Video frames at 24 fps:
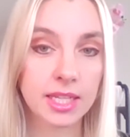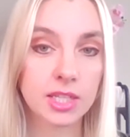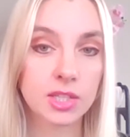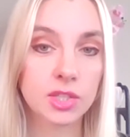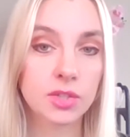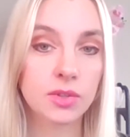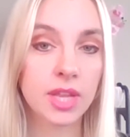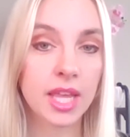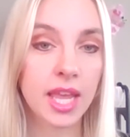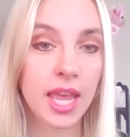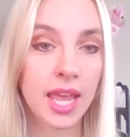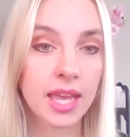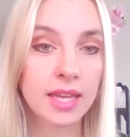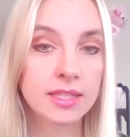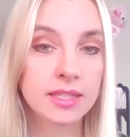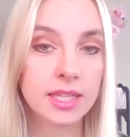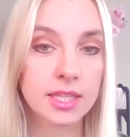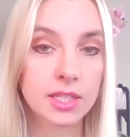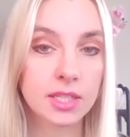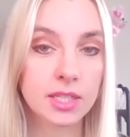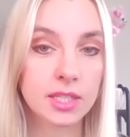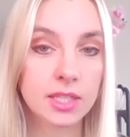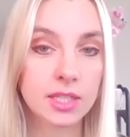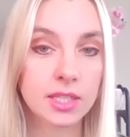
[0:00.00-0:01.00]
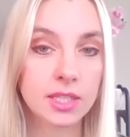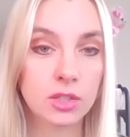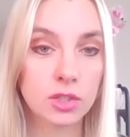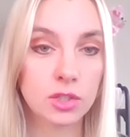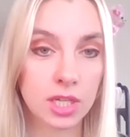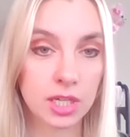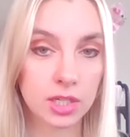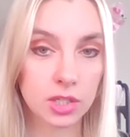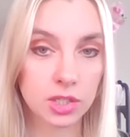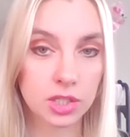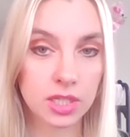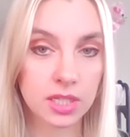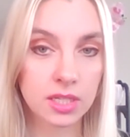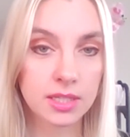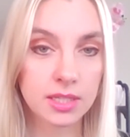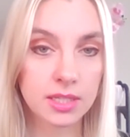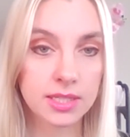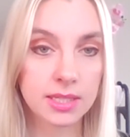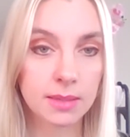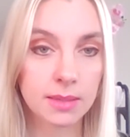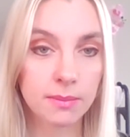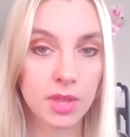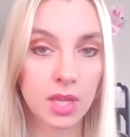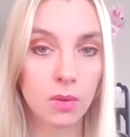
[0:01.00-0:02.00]
So the anti-suit injunction is
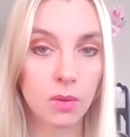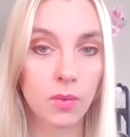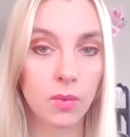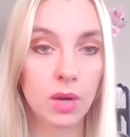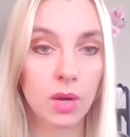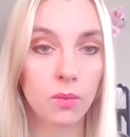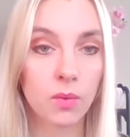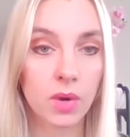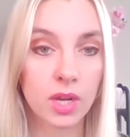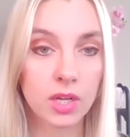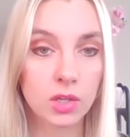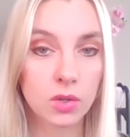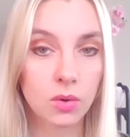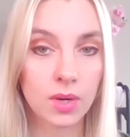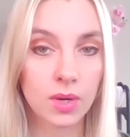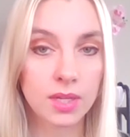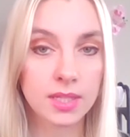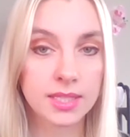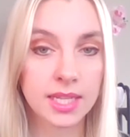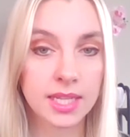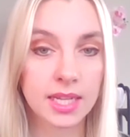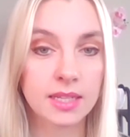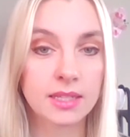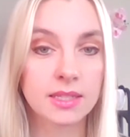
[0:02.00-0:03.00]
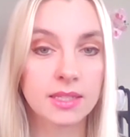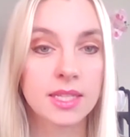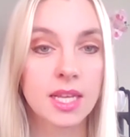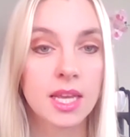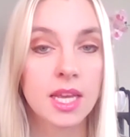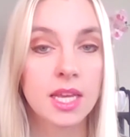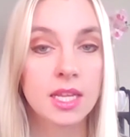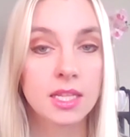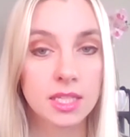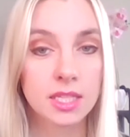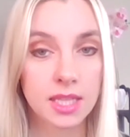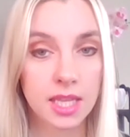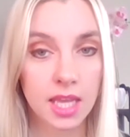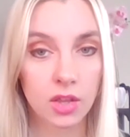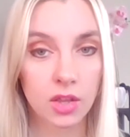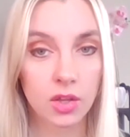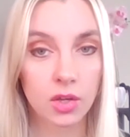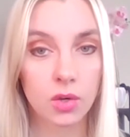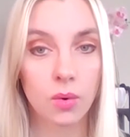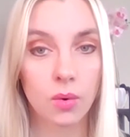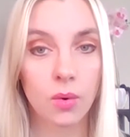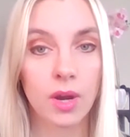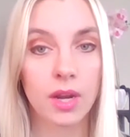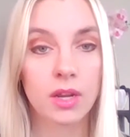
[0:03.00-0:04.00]
something where one court says to the other
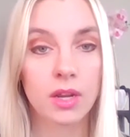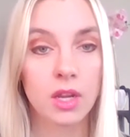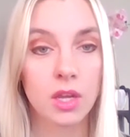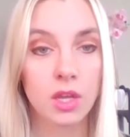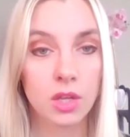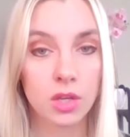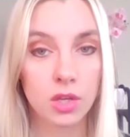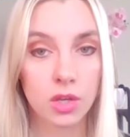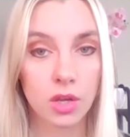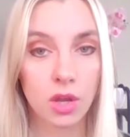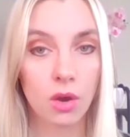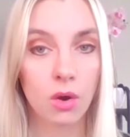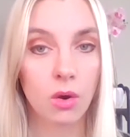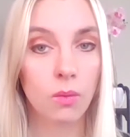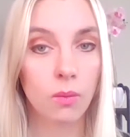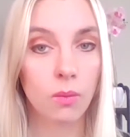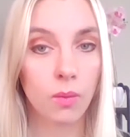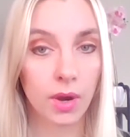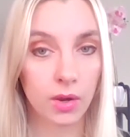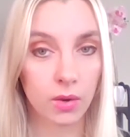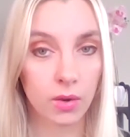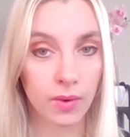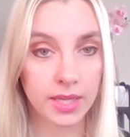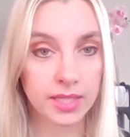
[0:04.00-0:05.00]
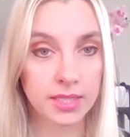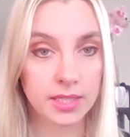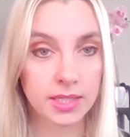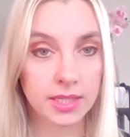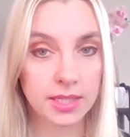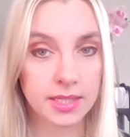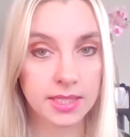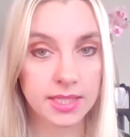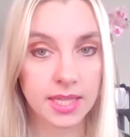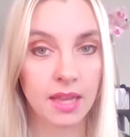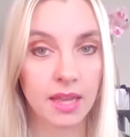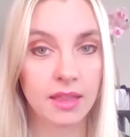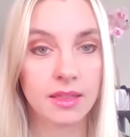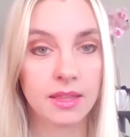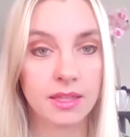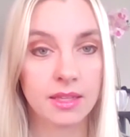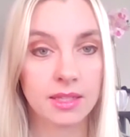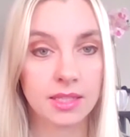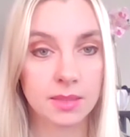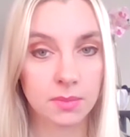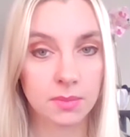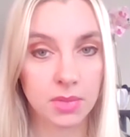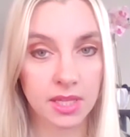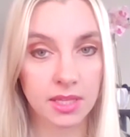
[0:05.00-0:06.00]
court, no, we're going to decide
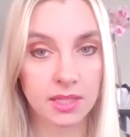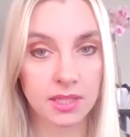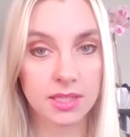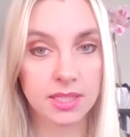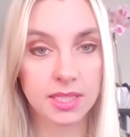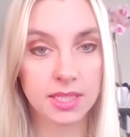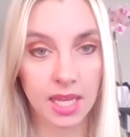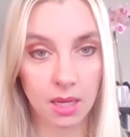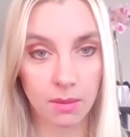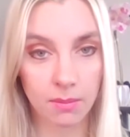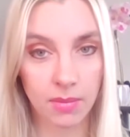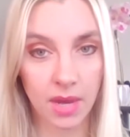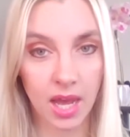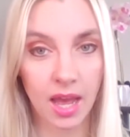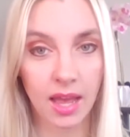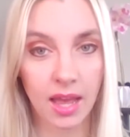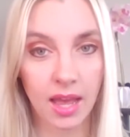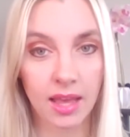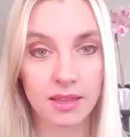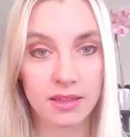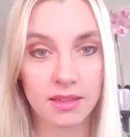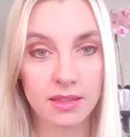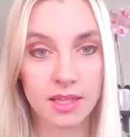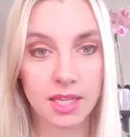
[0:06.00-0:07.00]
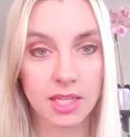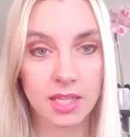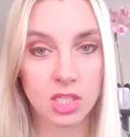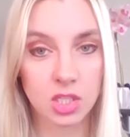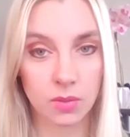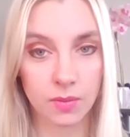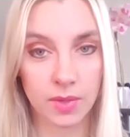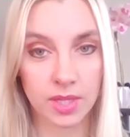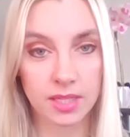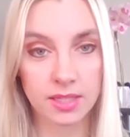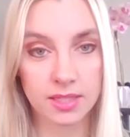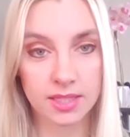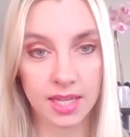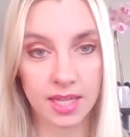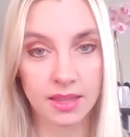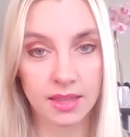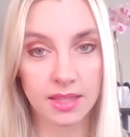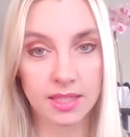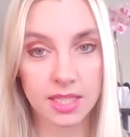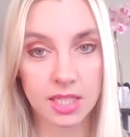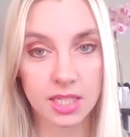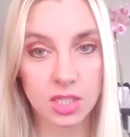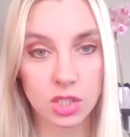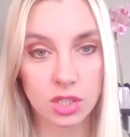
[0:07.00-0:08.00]
this. Please stand by until we decide
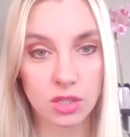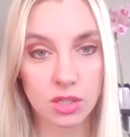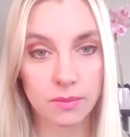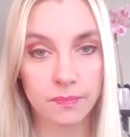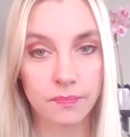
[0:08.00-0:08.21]
this issue.